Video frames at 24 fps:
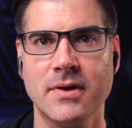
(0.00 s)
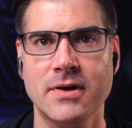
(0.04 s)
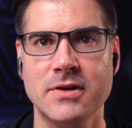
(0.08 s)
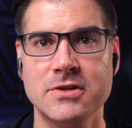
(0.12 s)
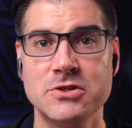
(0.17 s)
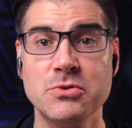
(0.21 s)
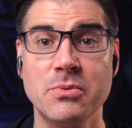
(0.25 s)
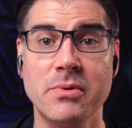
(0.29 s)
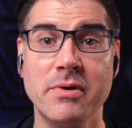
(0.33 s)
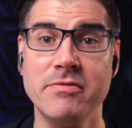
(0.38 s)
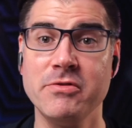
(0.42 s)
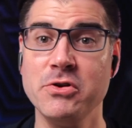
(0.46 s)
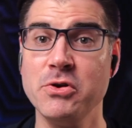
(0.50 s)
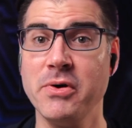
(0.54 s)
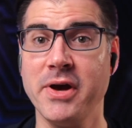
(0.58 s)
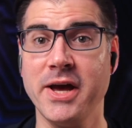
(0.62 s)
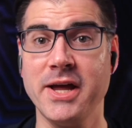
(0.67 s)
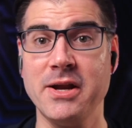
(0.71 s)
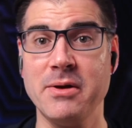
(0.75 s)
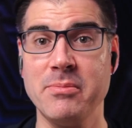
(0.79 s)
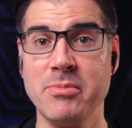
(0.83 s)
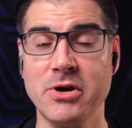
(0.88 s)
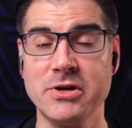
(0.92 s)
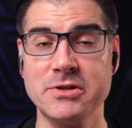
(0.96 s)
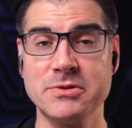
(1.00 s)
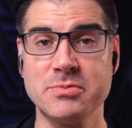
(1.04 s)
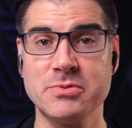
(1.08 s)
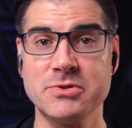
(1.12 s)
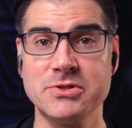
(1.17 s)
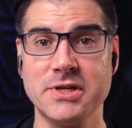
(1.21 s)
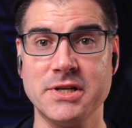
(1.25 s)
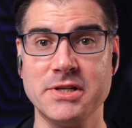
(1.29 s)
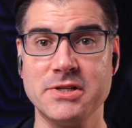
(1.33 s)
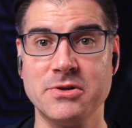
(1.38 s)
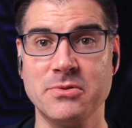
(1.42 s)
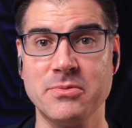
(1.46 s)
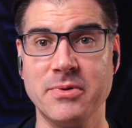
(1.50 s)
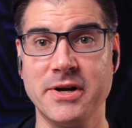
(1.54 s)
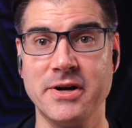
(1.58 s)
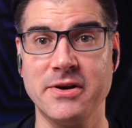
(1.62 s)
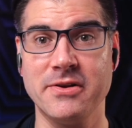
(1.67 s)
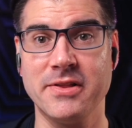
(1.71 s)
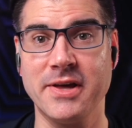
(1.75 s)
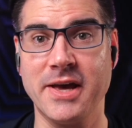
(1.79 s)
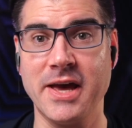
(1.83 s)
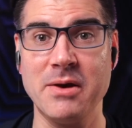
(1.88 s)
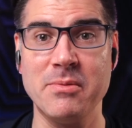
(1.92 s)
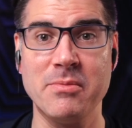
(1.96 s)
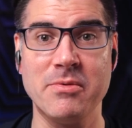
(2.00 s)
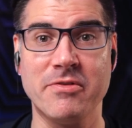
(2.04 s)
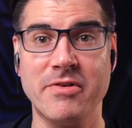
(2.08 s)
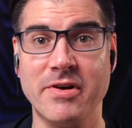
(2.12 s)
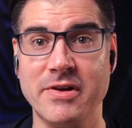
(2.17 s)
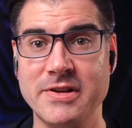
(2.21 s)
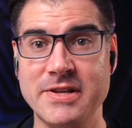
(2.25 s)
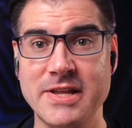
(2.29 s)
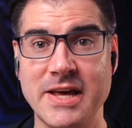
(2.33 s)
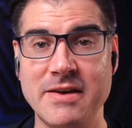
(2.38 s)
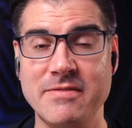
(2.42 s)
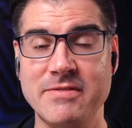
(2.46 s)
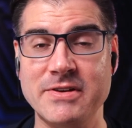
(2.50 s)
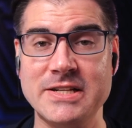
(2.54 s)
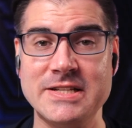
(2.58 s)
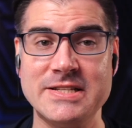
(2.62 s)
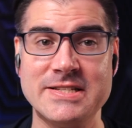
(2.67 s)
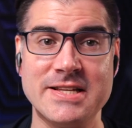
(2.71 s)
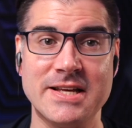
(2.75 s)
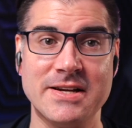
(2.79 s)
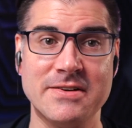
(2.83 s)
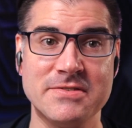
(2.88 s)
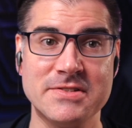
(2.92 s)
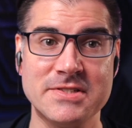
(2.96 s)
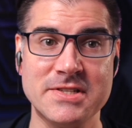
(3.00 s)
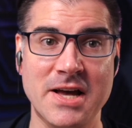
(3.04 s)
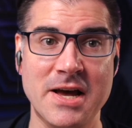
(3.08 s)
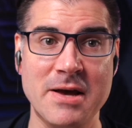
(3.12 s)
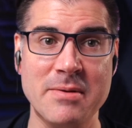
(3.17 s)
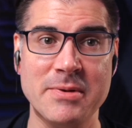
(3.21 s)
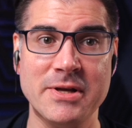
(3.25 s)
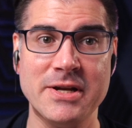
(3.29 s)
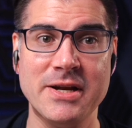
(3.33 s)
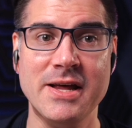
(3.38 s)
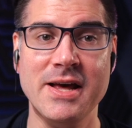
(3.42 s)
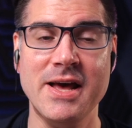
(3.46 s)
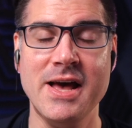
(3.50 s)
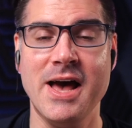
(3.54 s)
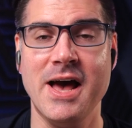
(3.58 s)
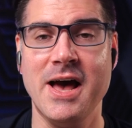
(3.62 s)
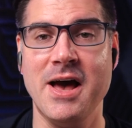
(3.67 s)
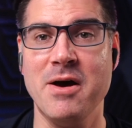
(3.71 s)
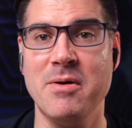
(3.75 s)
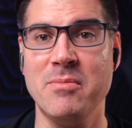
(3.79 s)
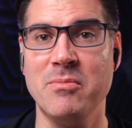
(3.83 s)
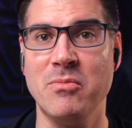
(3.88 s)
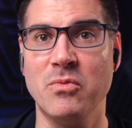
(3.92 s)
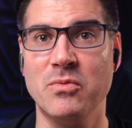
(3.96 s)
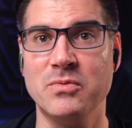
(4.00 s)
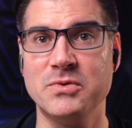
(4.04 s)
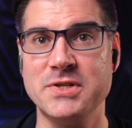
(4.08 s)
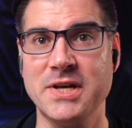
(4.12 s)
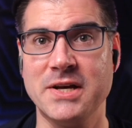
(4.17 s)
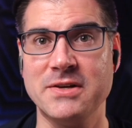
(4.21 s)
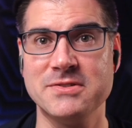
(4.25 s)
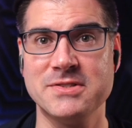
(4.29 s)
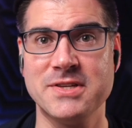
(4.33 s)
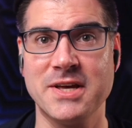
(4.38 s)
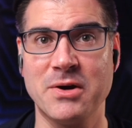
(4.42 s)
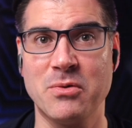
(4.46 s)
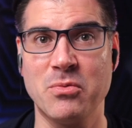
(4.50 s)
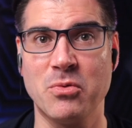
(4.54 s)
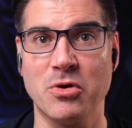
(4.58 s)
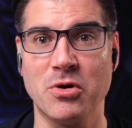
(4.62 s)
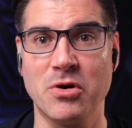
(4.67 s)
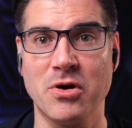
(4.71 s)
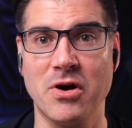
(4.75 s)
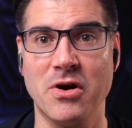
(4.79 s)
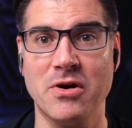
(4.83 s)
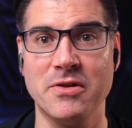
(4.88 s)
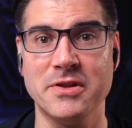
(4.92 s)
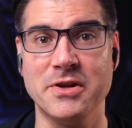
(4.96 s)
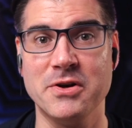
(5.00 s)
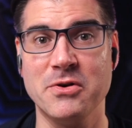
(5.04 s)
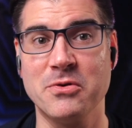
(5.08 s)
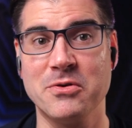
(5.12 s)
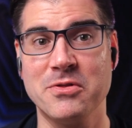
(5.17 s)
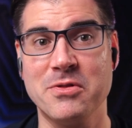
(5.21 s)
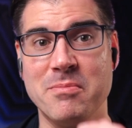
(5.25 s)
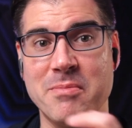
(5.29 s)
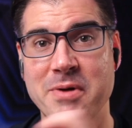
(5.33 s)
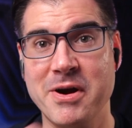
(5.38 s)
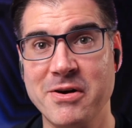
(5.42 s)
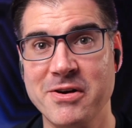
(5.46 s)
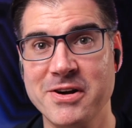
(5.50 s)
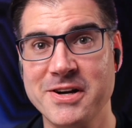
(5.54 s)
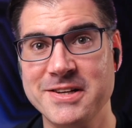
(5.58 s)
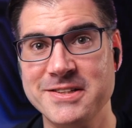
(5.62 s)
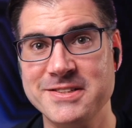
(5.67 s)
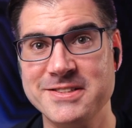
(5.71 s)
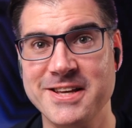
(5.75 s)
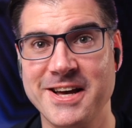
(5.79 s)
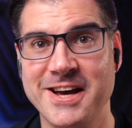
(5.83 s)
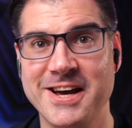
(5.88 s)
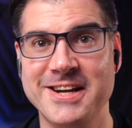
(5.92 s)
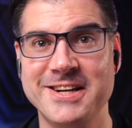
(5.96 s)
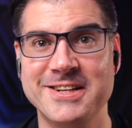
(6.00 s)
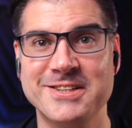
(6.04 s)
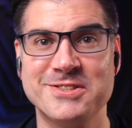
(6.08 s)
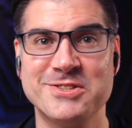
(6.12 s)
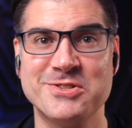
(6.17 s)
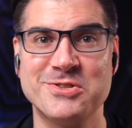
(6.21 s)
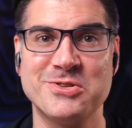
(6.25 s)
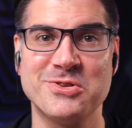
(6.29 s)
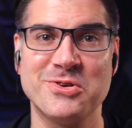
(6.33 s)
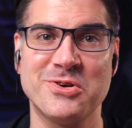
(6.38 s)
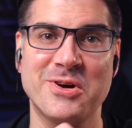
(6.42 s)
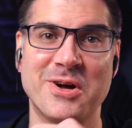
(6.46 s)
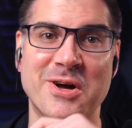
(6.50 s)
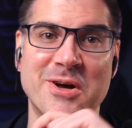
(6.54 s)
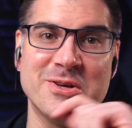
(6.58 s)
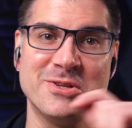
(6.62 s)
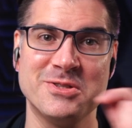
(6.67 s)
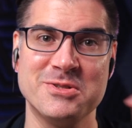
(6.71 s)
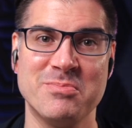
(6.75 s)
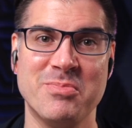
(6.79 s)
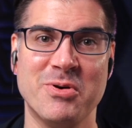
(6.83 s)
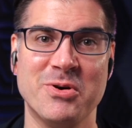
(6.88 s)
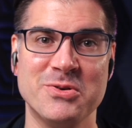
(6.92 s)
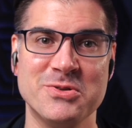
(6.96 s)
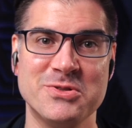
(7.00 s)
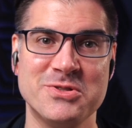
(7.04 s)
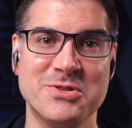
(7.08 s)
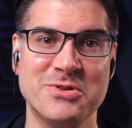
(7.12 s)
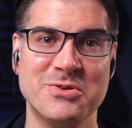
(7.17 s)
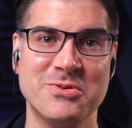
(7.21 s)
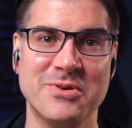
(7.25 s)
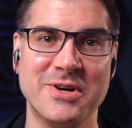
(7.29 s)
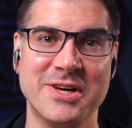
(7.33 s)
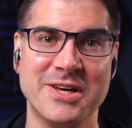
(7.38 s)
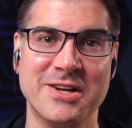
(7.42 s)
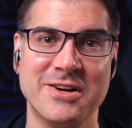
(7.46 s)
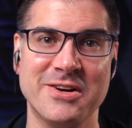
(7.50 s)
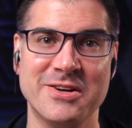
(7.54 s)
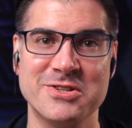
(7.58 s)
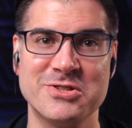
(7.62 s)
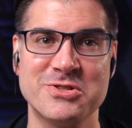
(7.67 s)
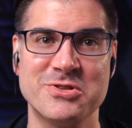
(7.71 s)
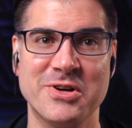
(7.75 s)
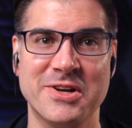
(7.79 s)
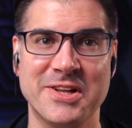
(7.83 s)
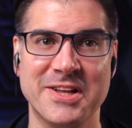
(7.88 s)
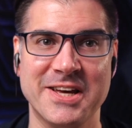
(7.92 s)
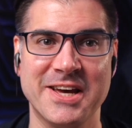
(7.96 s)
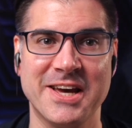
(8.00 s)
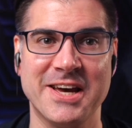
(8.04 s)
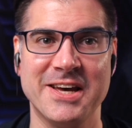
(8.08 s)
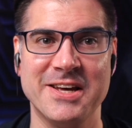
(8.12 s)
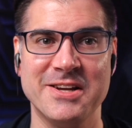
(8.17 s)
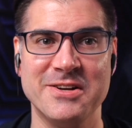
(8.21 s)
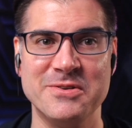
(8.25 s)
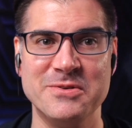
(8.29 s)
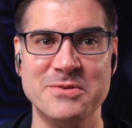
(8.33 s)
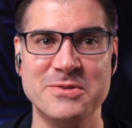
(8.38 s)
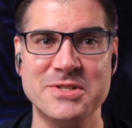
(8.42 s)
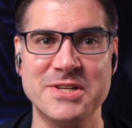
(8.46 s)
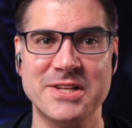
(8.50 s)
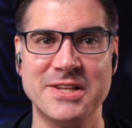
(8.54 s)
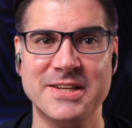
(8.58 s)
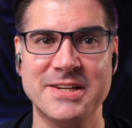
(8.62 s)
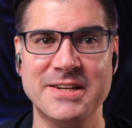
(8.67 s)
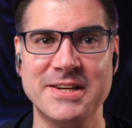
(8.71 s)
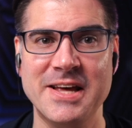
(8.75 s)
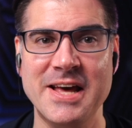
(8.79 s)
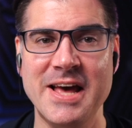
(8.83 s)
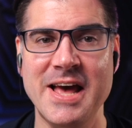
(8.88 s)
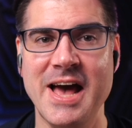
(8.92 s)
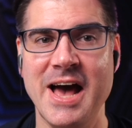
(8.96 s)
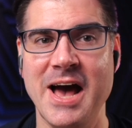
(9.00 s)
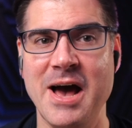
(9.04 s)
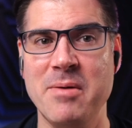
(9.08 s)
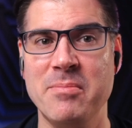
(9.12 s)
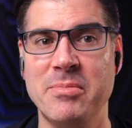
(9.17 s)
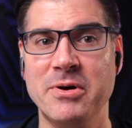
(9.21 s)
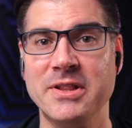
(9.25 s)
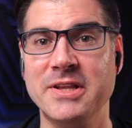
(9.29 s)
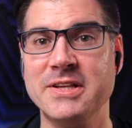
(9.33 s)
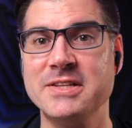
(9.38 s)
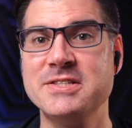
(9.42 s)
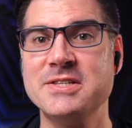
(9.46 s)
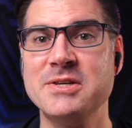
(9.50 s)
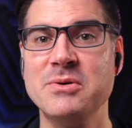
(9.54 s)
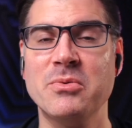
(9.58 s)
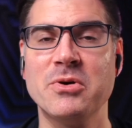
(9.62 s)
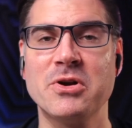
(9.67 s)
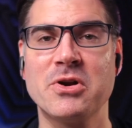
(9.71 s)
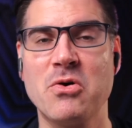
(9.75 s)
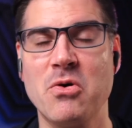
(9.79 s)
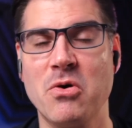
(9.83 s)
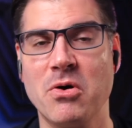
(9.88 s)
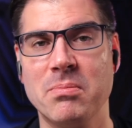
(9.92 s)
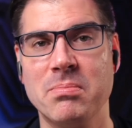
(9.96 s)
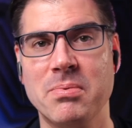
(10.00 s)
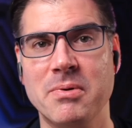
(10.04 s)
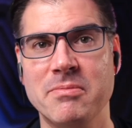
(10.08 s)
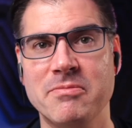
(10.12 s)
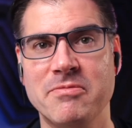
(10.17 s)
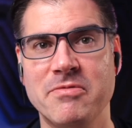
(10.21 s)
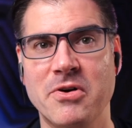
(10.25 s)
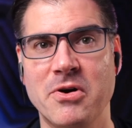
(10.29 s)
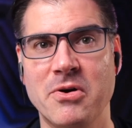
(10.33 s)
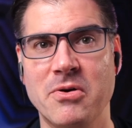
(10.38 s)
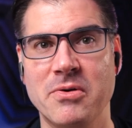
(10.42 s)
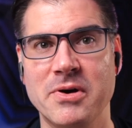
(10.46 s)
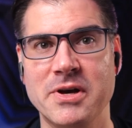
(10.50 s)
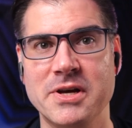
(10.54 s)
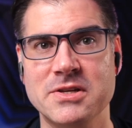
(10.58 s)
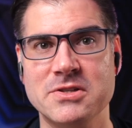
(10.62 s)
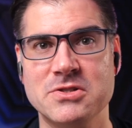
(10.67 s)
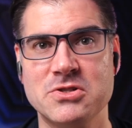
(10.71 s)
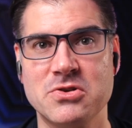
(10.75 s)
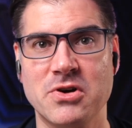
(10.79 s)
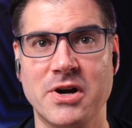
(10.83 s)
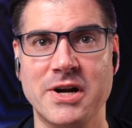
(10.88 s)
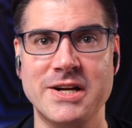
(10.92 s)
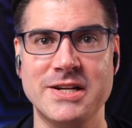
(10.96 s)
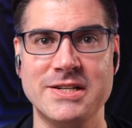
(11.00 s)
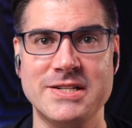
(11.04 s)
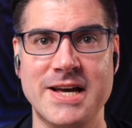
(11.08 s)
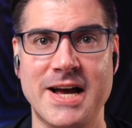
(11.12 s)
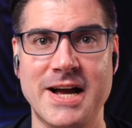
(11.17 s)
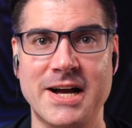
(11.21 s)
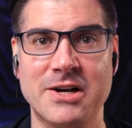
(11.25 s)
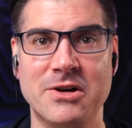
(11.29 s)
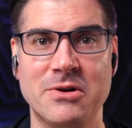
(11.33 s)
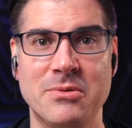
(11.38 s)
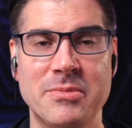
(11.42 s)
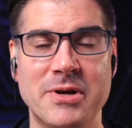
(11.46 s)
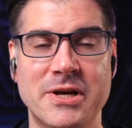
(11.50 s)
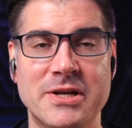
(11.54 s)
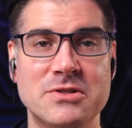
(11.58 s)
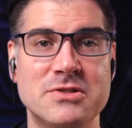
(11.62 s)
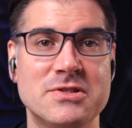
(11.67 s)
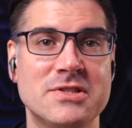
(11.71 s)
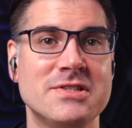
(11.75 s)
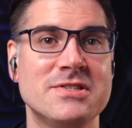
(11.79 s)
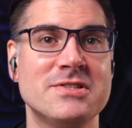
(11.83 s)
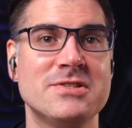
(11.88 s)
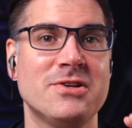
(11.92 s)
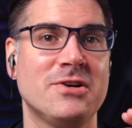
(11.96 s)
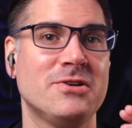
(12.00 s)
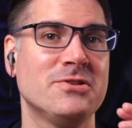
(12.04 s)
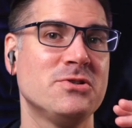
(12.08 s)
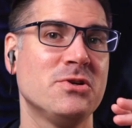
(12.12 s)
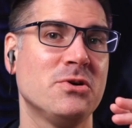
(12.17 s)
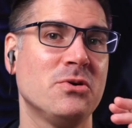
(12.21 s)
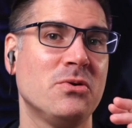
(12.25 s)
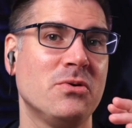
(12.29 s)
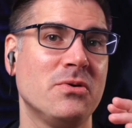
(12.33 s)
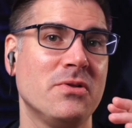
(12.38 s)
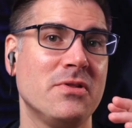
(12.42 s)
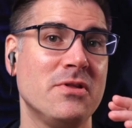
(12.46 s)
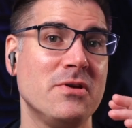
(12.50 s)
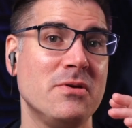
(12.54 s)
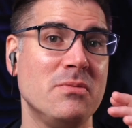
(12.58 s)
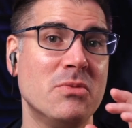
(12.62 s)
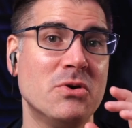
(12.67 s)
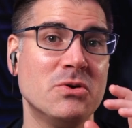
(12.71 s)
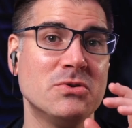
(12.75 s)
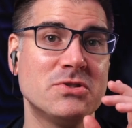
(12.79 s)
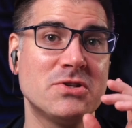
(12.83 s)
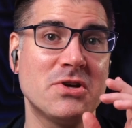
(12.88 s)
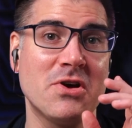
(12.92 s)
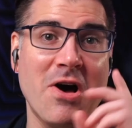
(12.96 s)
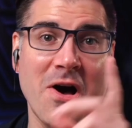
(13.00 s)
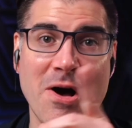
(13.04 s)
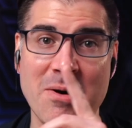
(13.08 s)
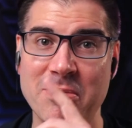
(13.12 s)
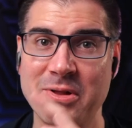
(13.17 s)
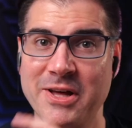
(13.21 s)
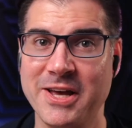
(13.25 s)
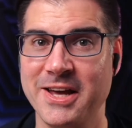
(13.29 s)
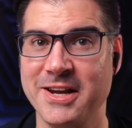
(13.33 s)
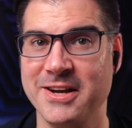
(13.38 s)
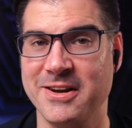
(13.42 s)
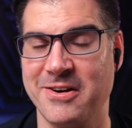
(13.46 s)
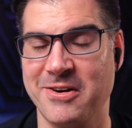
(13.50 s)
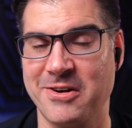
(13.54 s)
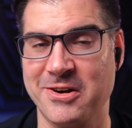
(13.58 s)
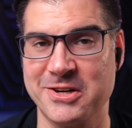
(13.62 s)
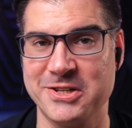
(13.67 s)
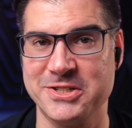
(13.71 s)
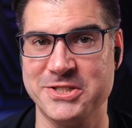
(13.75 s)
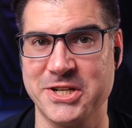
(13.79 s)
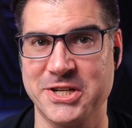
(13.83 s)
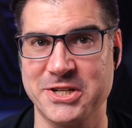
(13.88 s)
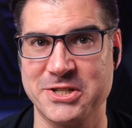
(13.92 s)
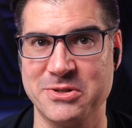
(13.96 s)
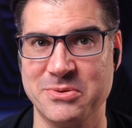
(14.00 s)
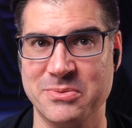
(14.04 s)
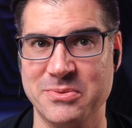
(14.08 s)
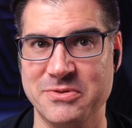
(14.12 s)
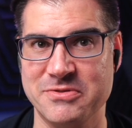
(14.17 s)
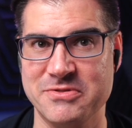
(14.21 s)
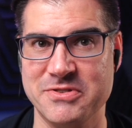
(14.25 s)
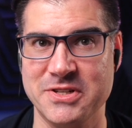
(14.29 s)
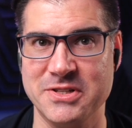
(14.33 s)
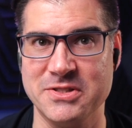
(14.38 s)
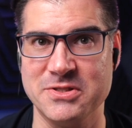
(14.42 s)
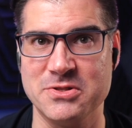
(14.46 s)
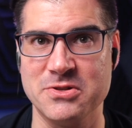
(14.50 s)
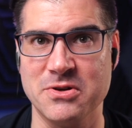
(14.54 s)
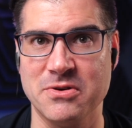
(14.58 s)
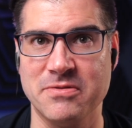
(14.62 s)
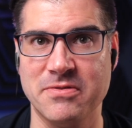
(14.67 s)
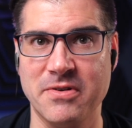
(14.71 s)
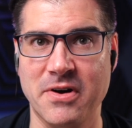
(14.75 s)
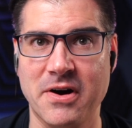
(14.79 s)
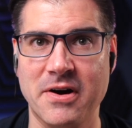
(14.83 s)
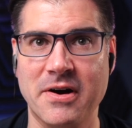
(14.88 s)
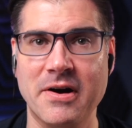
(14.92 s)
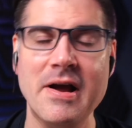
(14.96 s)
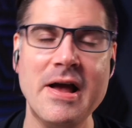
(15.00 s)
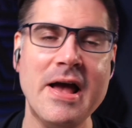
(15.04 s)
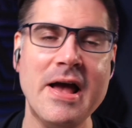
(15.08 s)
So we have a new AWS presenter right out of the gate. We've got David instead of Simon. Sounds like we're on the North America side as opposed to in Australia and New Zealand. But let's see what CorpInfo is trying to tackle, because this is also the most complicated architecture we've seen so far,